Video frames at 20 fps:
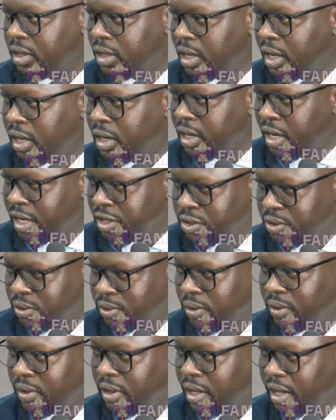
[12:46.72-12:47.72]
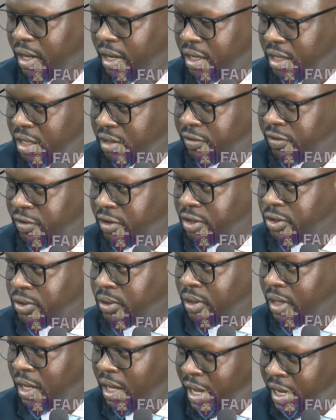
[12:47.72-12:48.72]
national
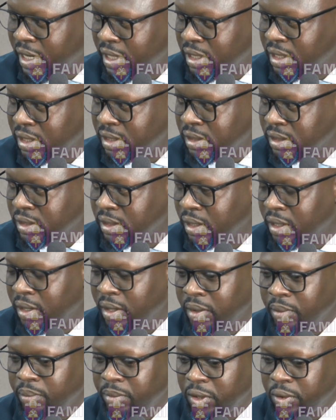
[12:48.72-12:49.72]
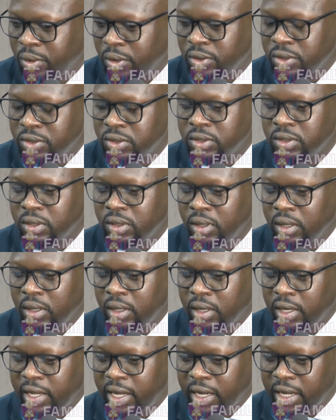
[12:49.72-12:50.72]
identification IDs. Because,
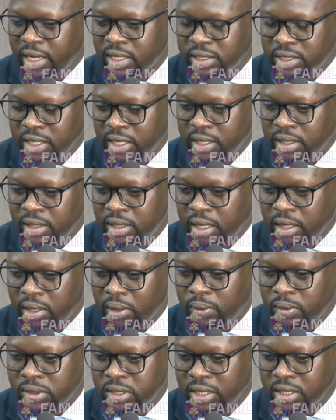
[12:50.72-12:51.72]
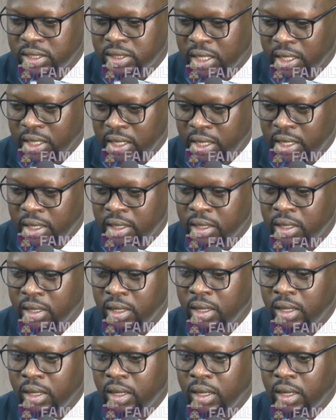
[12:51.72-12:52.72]
like I said, and I'll say this again,
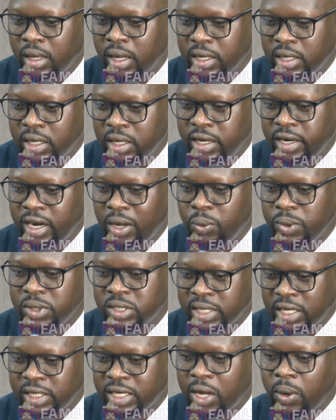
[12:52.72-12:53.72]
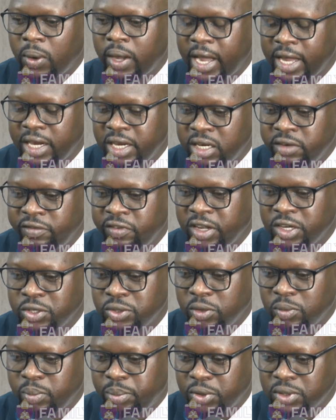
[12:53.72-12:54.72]
at NIRA we start our
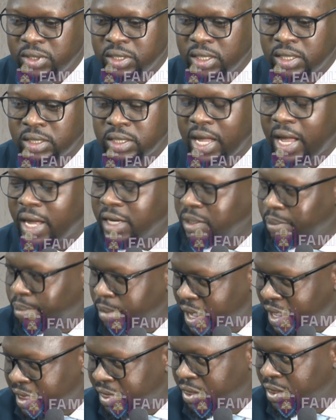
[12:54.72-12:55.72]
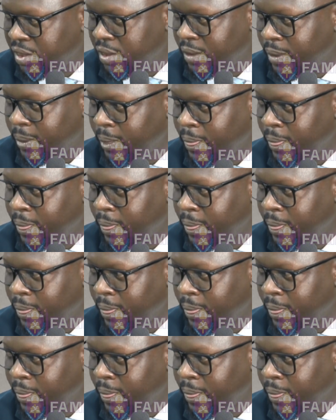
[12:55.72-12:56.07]
identification process at birth.